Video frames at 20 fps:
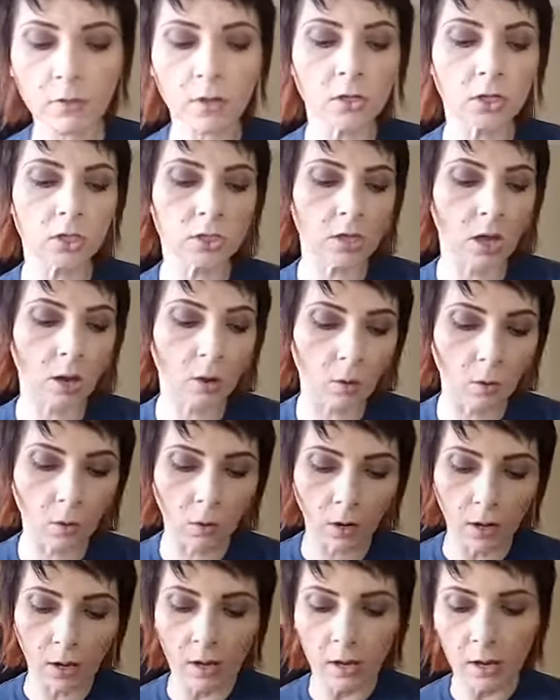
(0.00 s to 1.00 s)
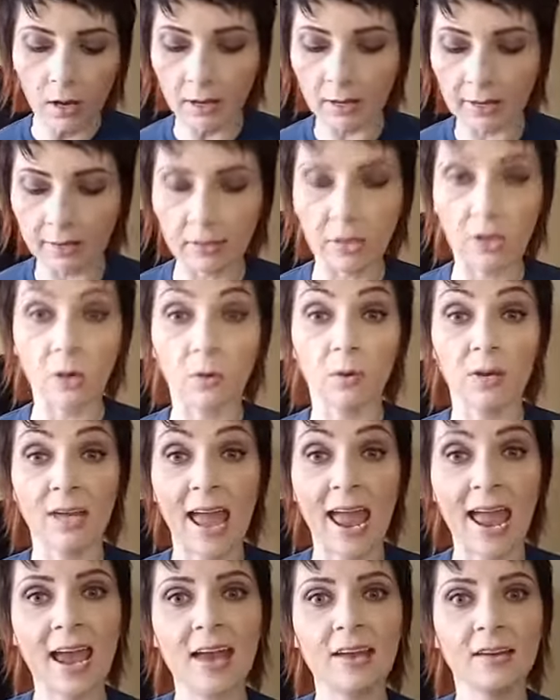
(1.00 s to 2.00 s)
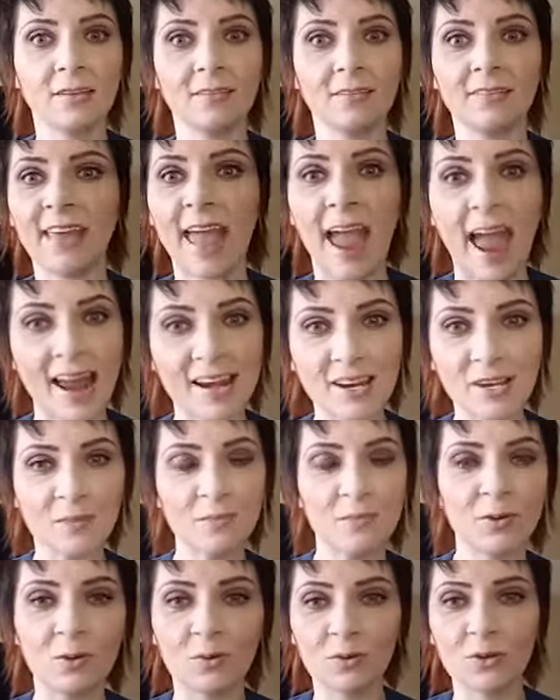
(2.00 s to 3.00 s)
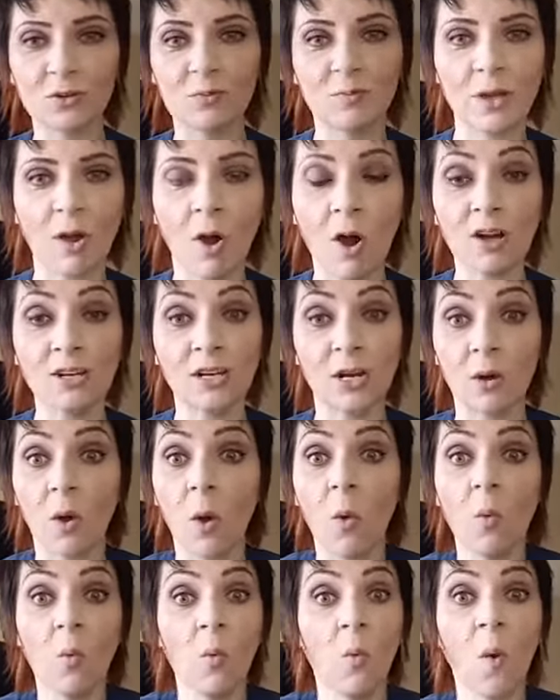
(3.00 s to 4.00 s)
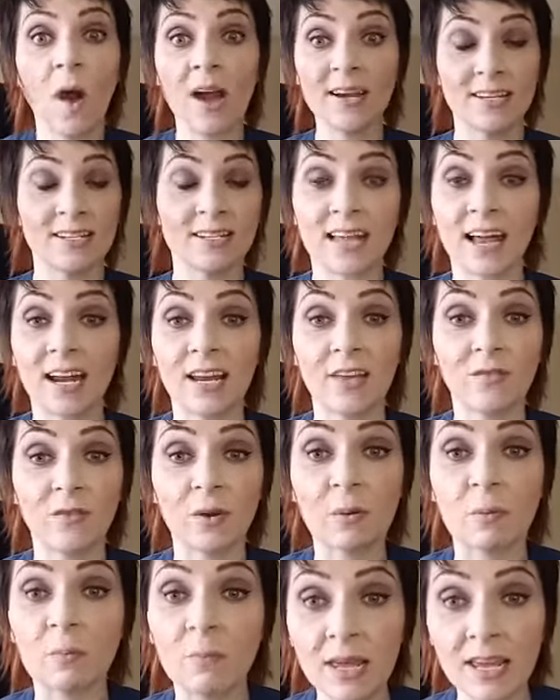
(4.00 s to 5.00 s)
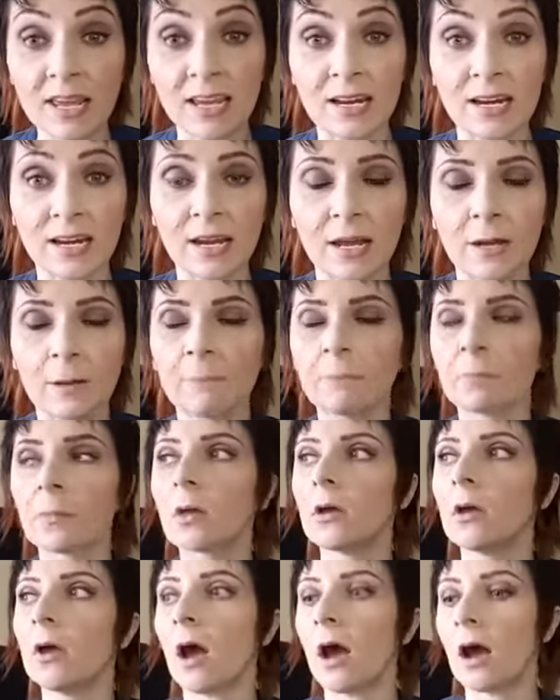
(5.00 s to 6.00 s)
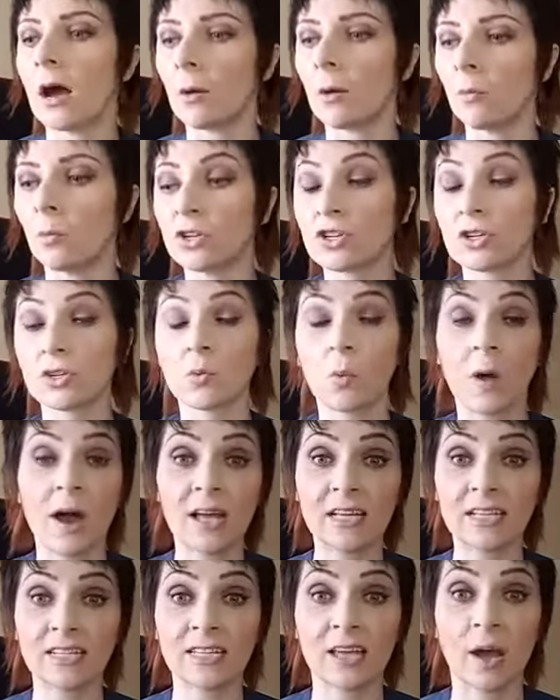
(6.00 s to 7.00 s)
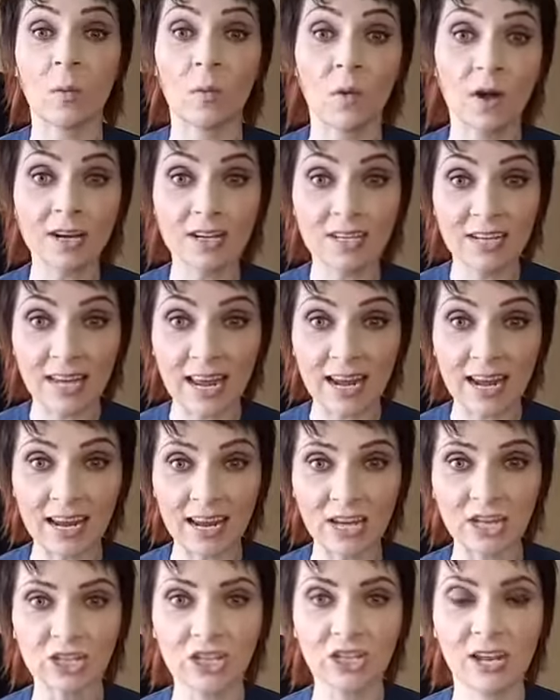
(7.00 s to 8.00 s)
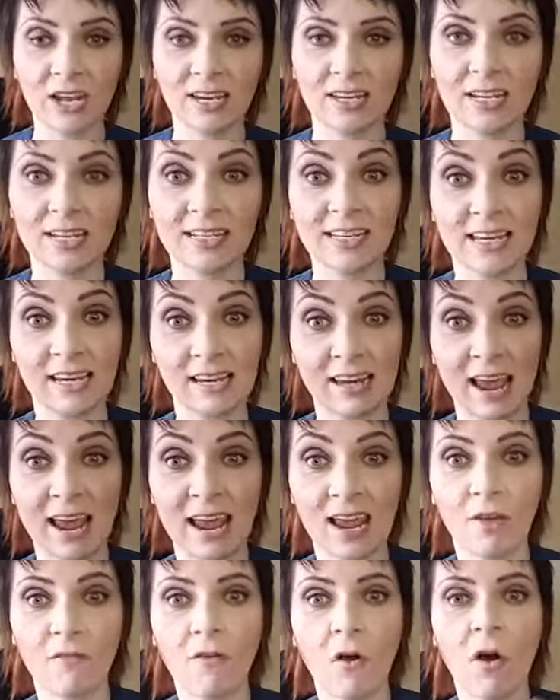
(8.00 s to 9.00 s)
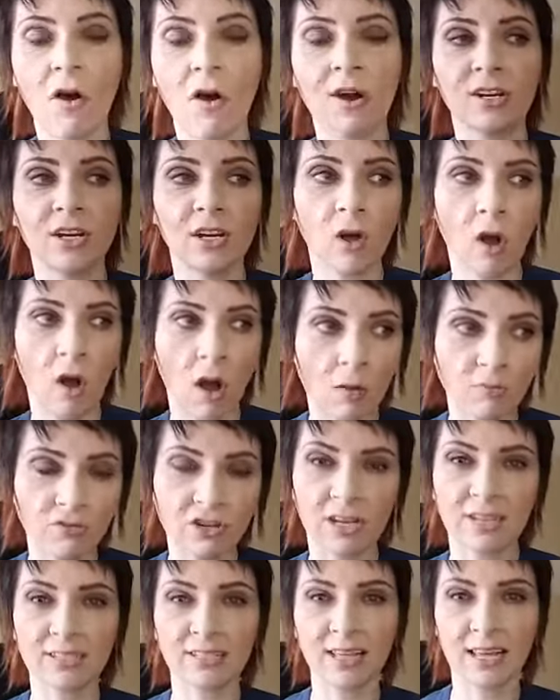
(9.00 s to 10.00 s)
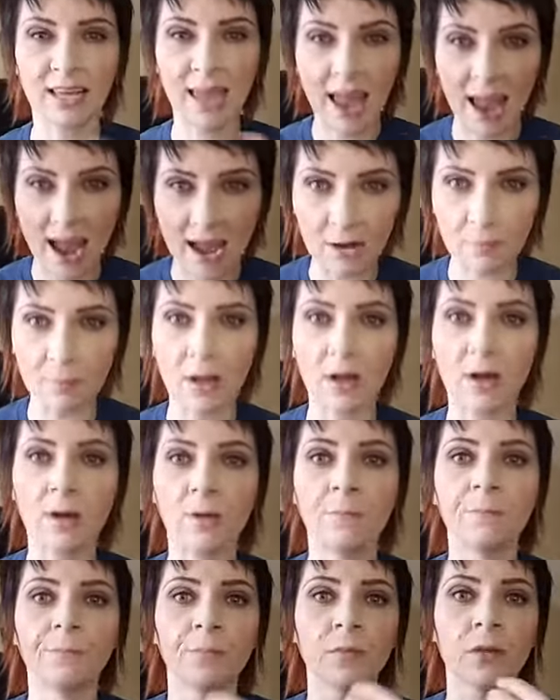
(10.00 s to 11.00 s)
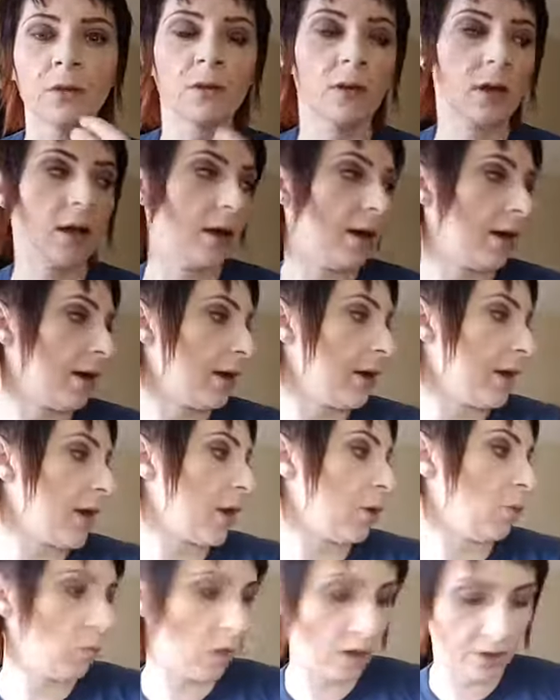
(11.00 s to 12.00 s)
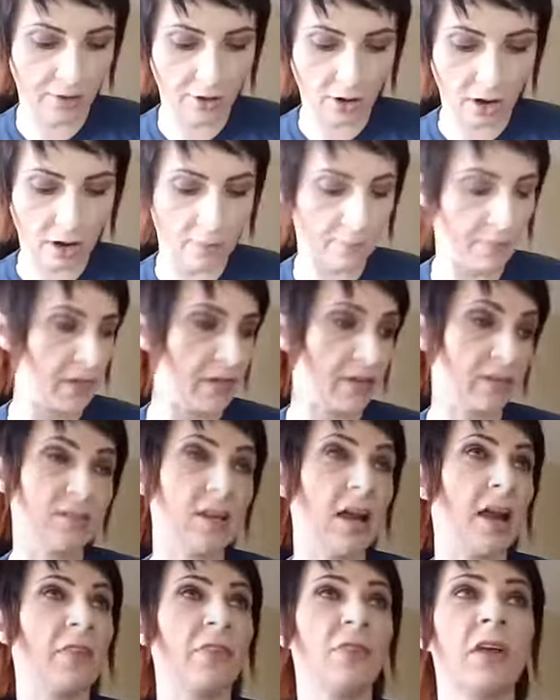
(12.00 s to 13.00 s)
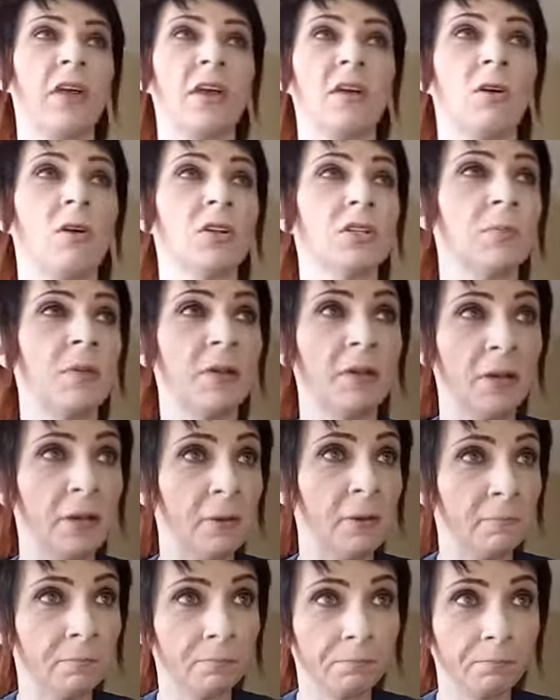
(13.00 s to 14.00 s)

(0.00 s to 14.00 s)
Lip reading: So, you know, can computers be haunted? What does that even mean? Which is why, as I say, I wanted to get into the idea today of haunted objects like Annabelle and whatnot, because I think ultimately,